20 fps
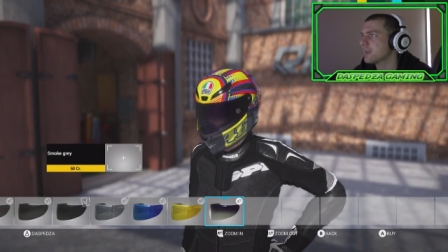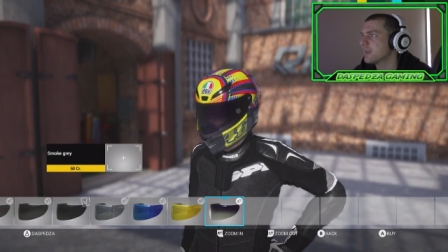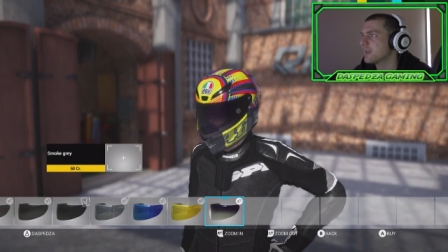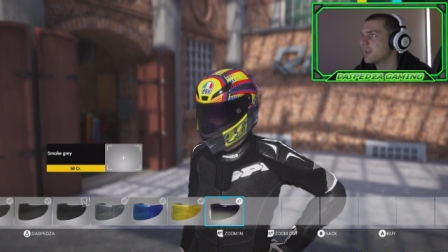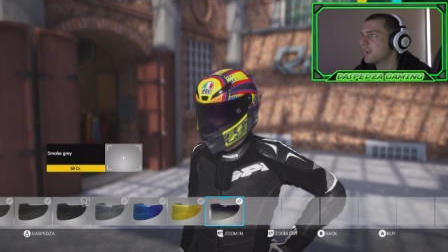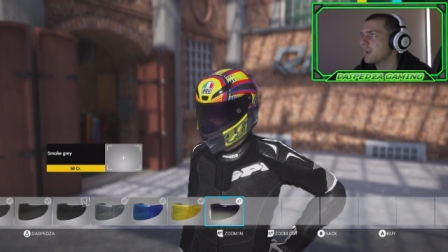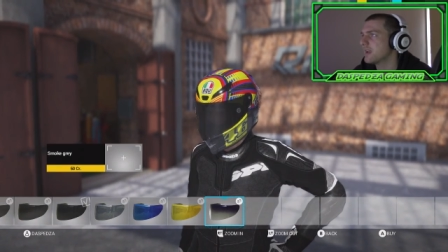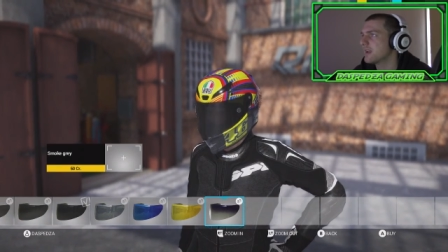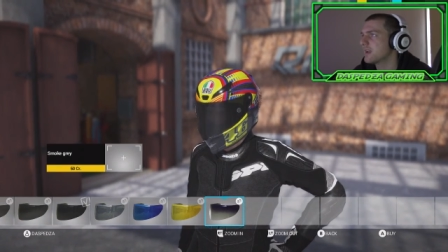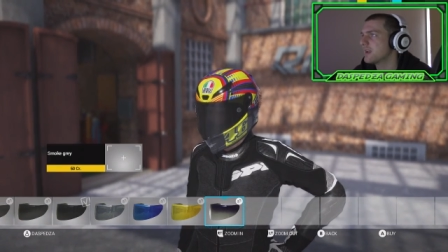
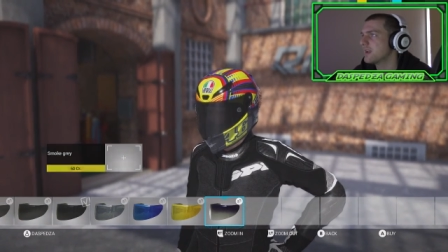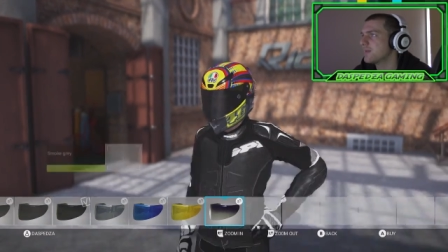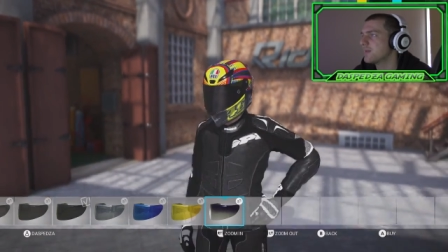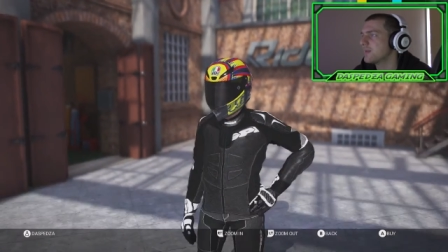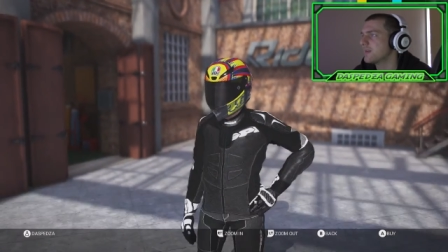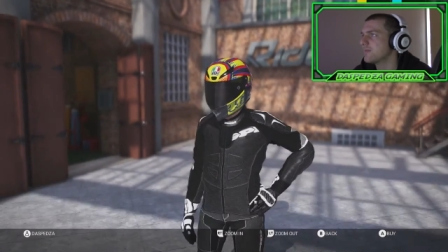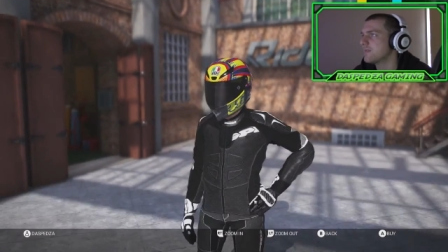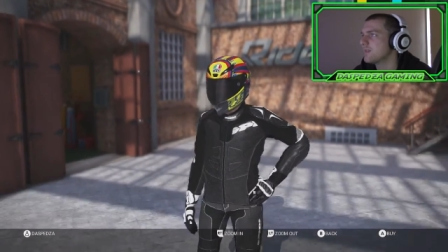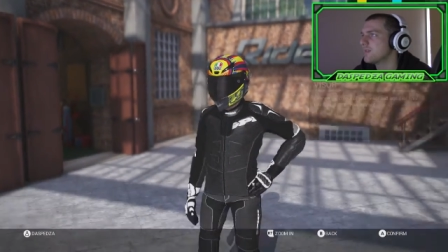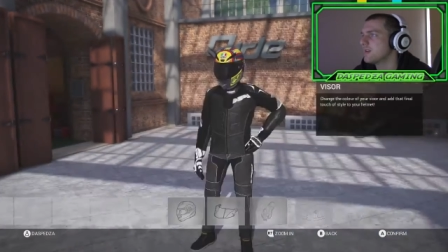yeah, keep
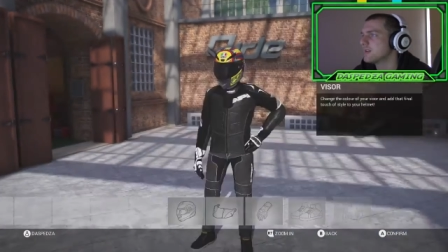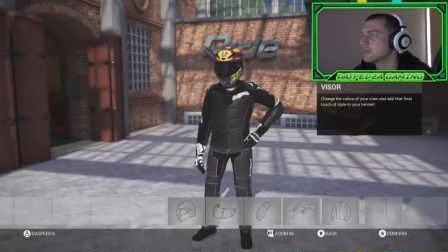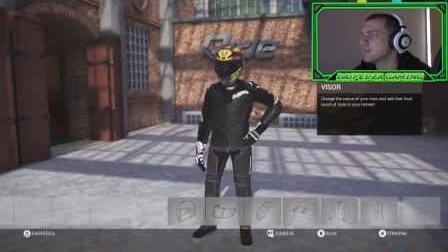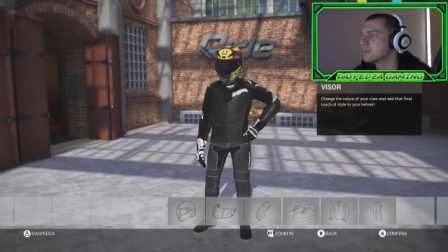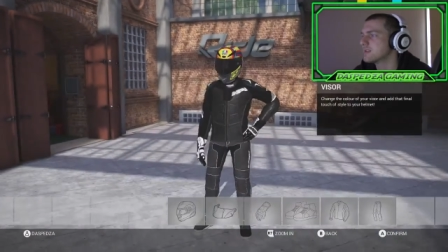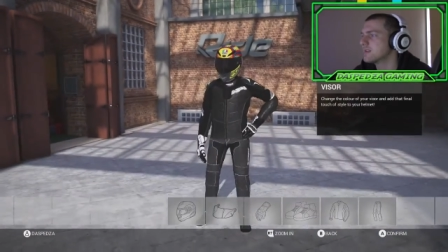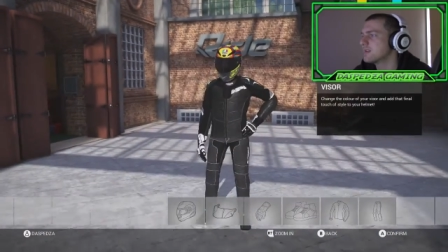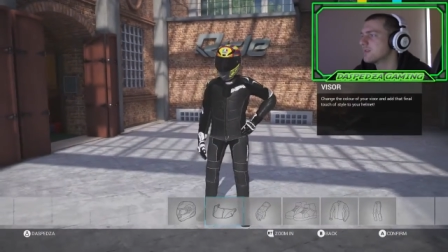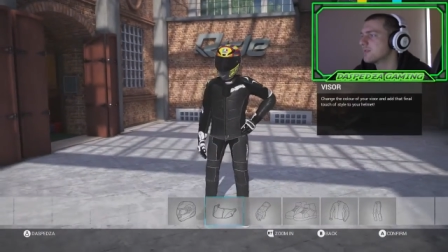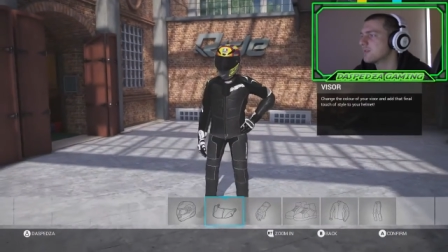that visor
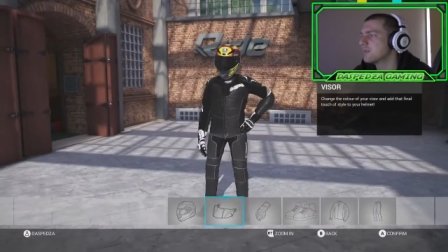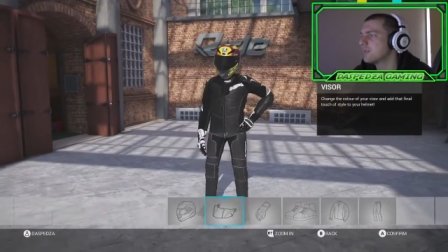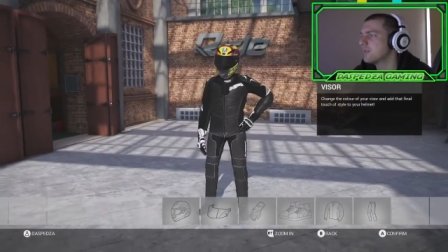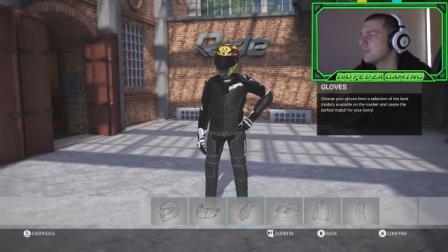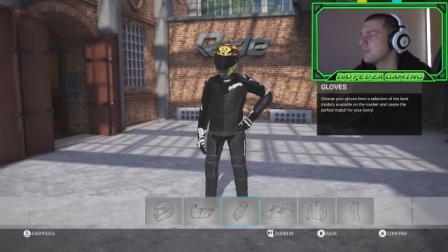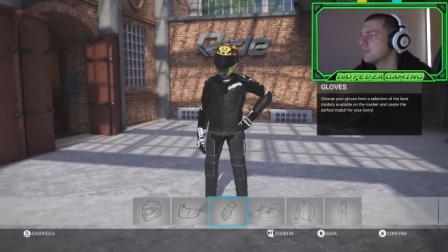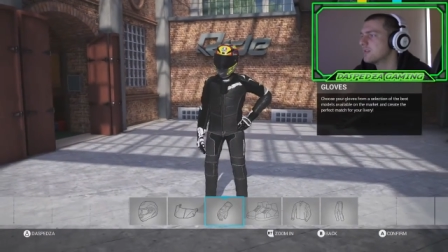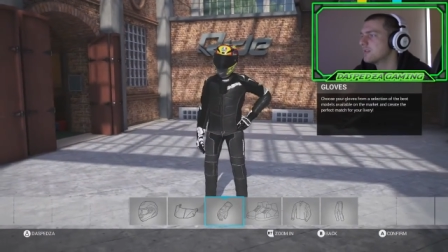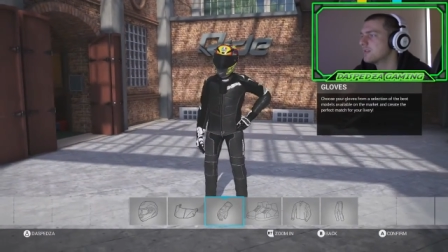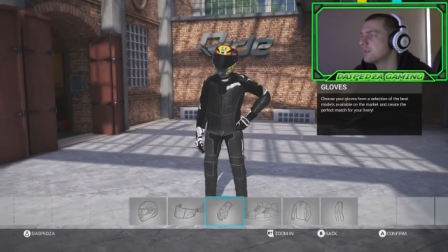that I've
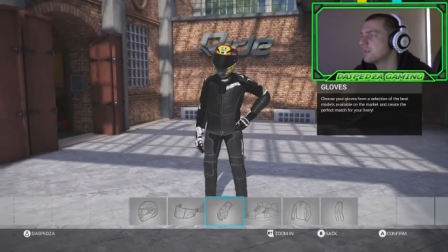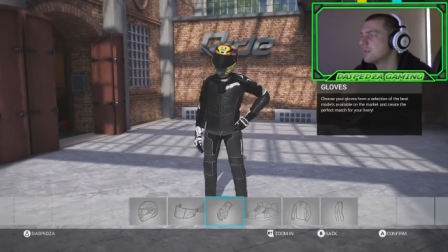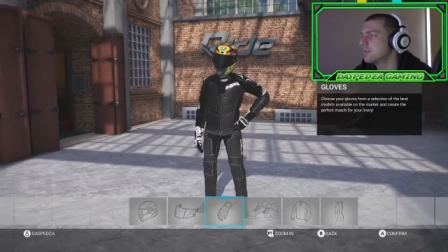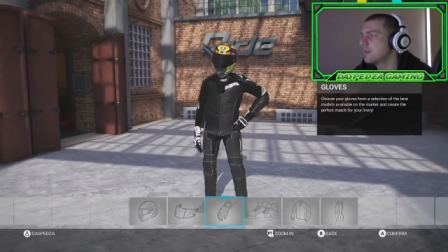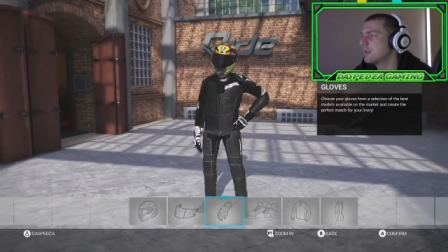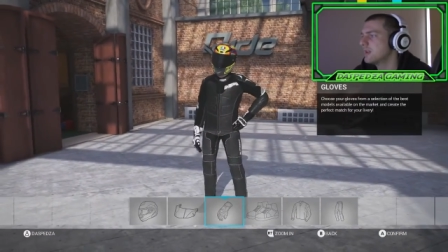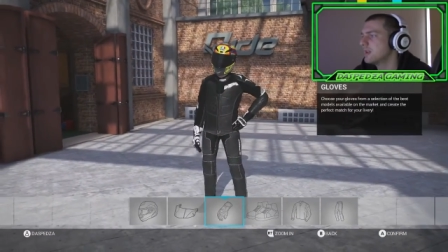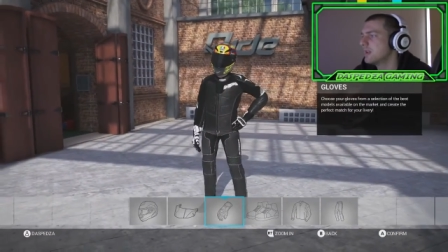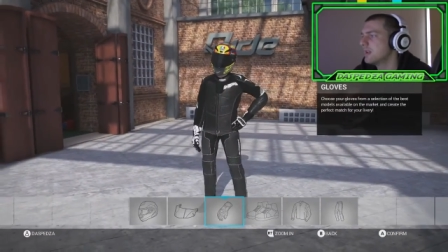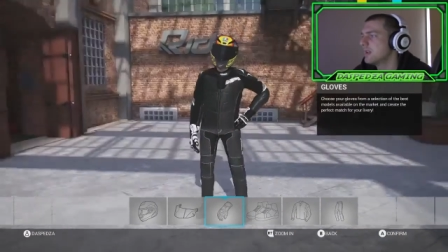got.
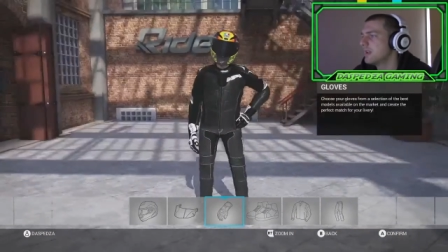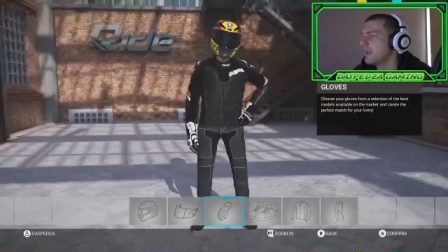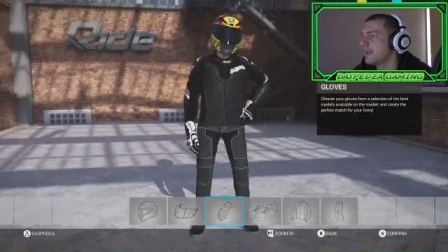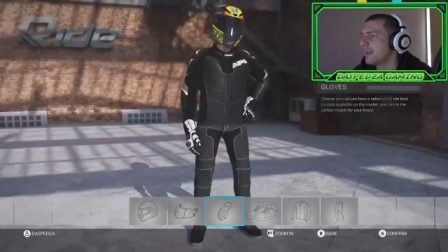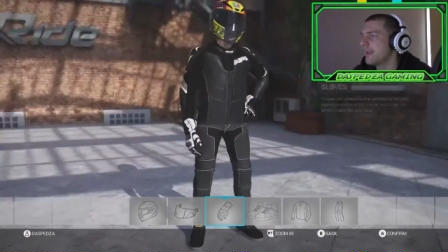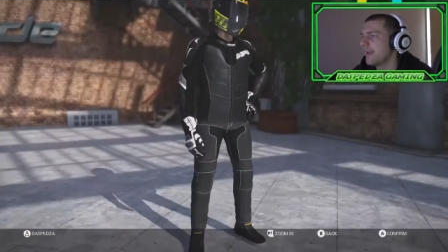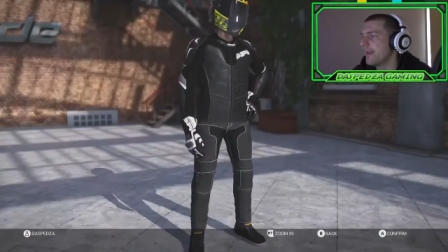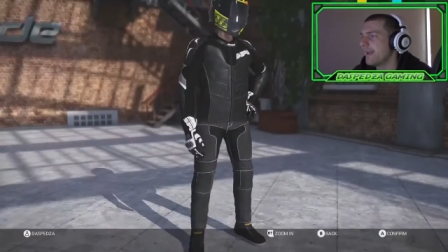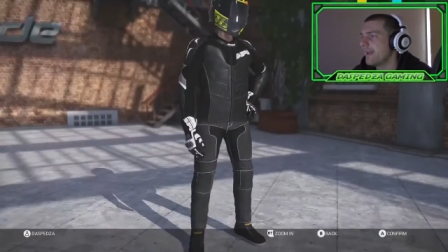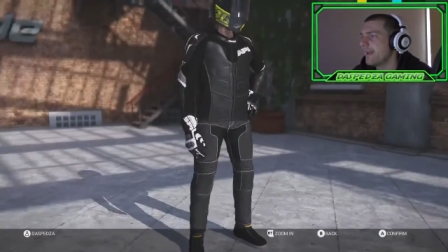
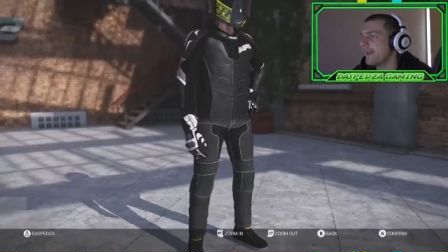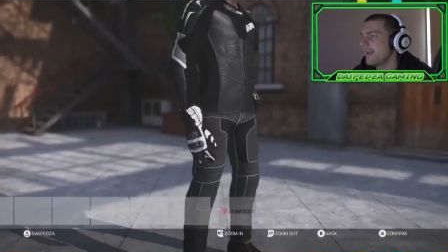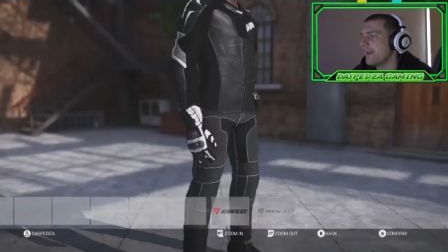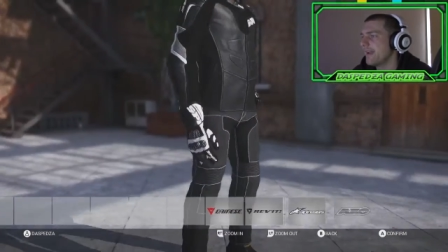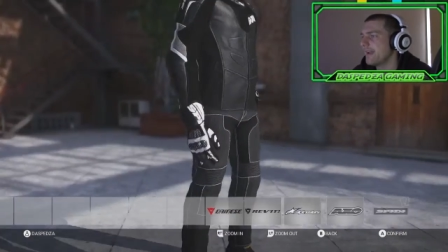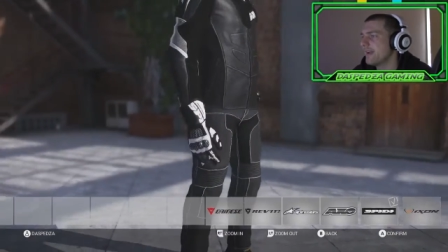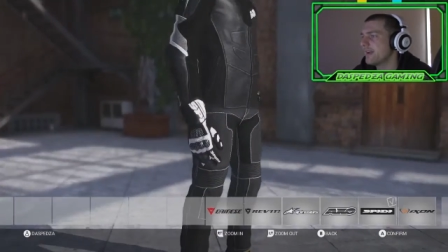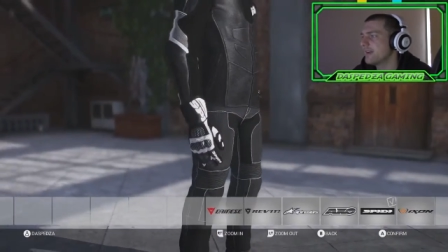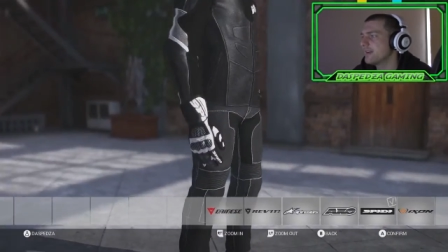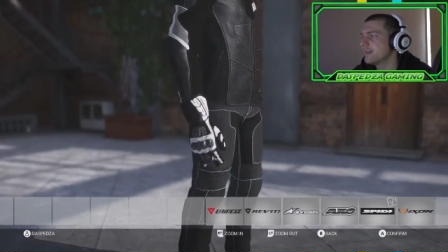
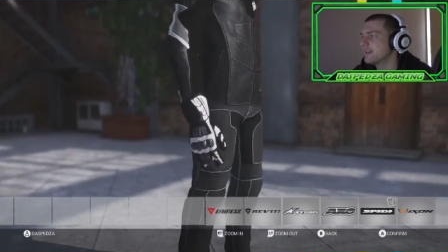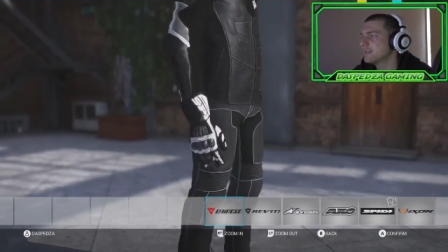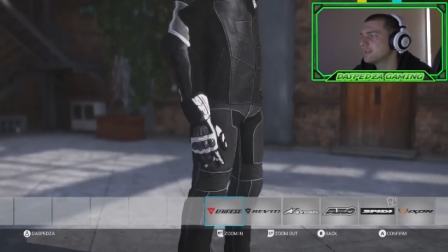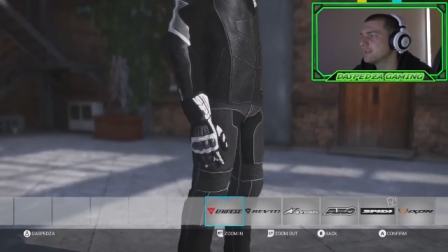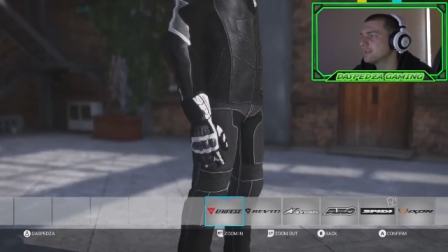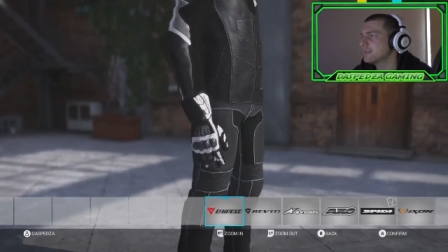Uh,